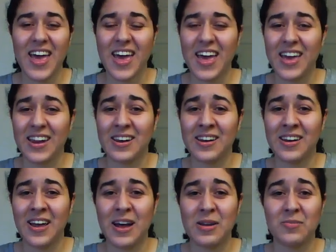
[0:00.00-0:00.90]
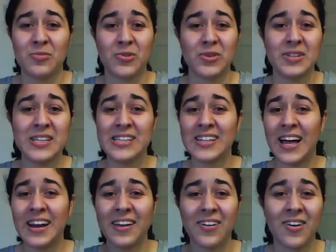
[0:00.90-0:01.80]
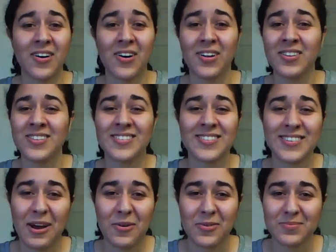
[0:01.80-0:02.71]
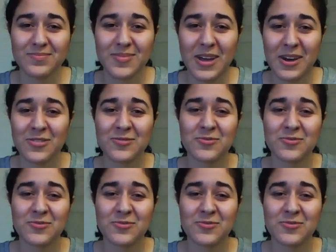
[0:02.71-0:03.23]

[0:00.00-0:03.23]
And I'm really glad I got all of this doubt out